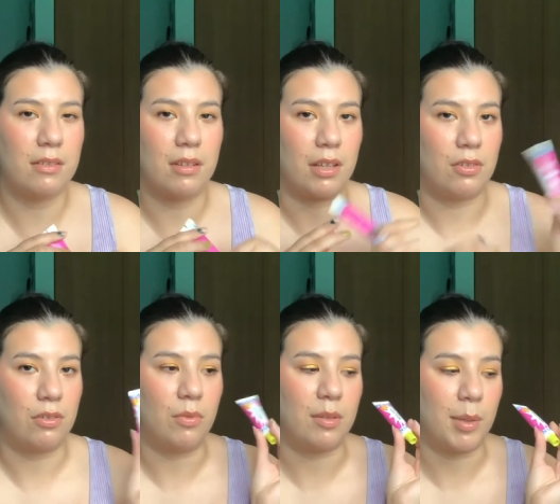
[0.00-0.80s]
is like
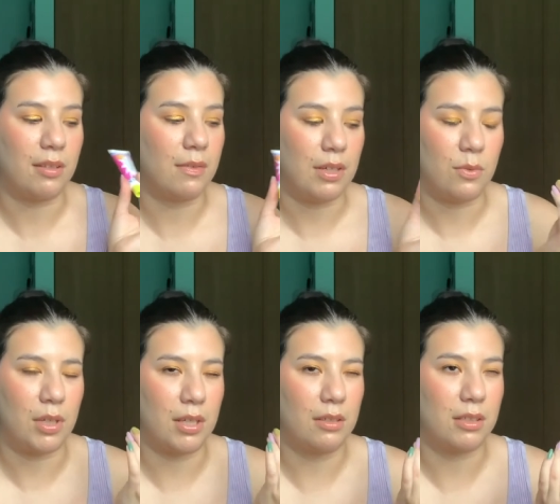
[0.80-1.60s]
too expensive, and you can
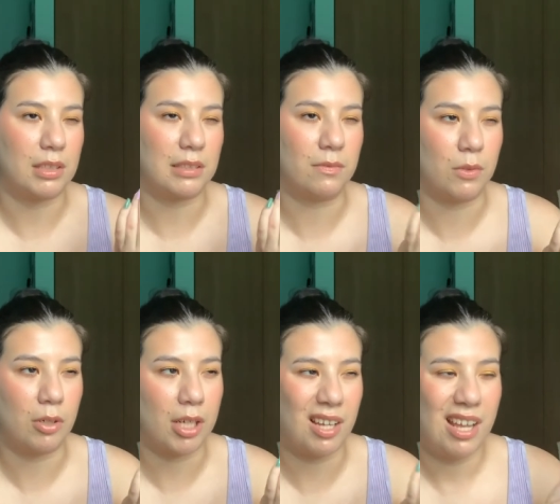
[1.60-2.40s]
get it on
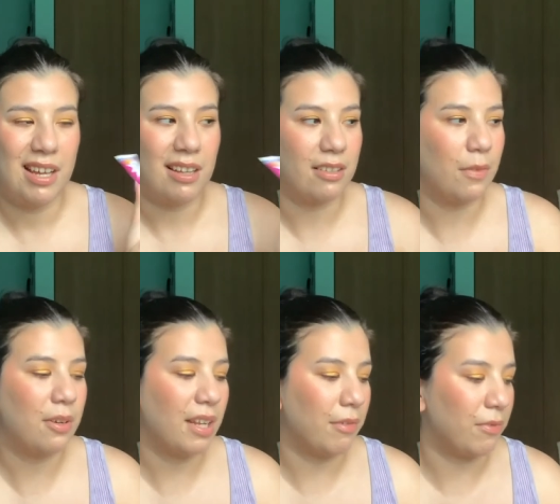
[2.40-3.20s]
Sephora.
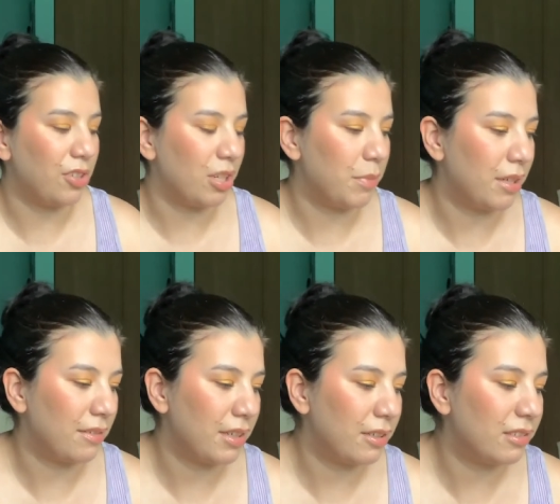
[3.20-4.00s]
Sephora's having free shipping
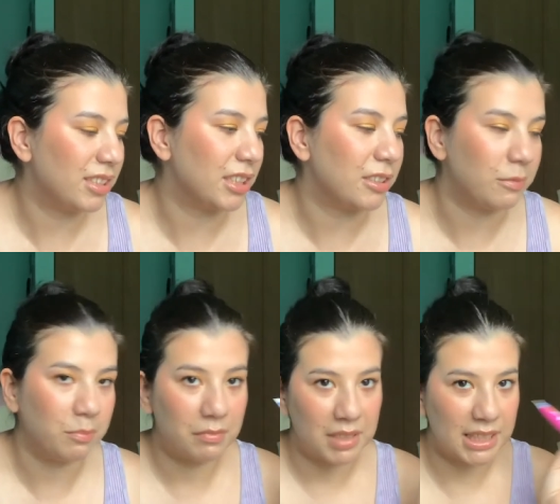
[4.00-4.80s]
still, so
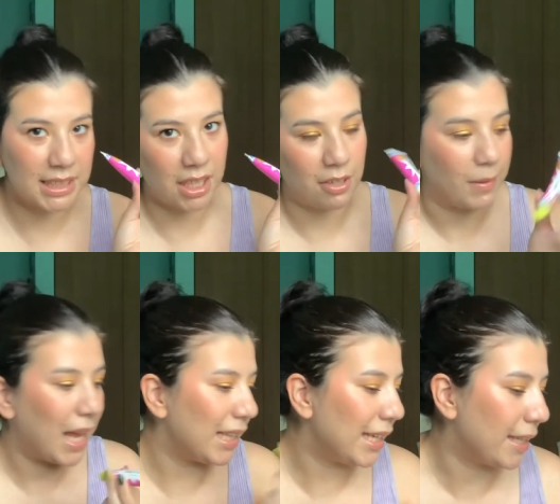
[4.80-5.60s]
this is cute.
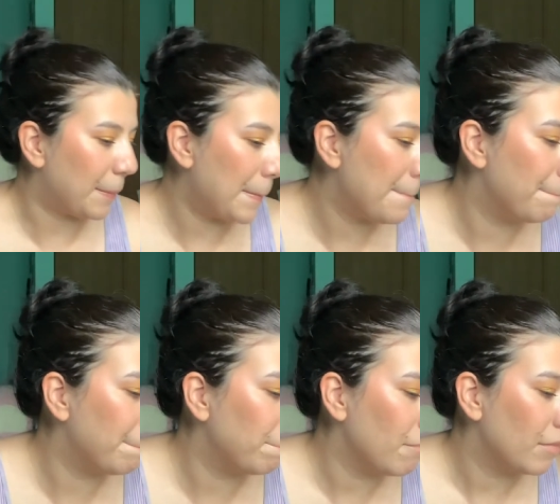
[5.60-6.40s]
I like it.
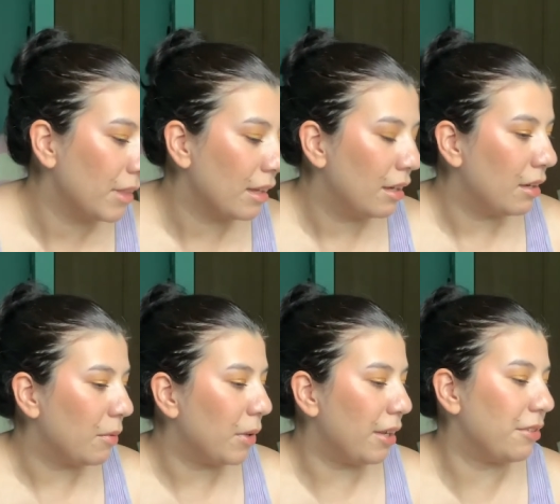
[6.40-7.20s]

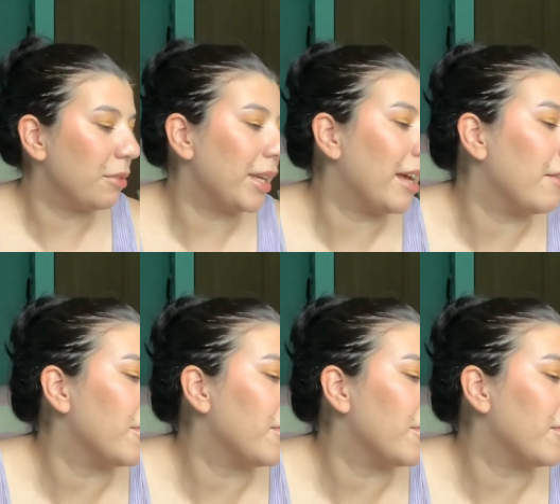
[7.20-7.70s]
What else do we have?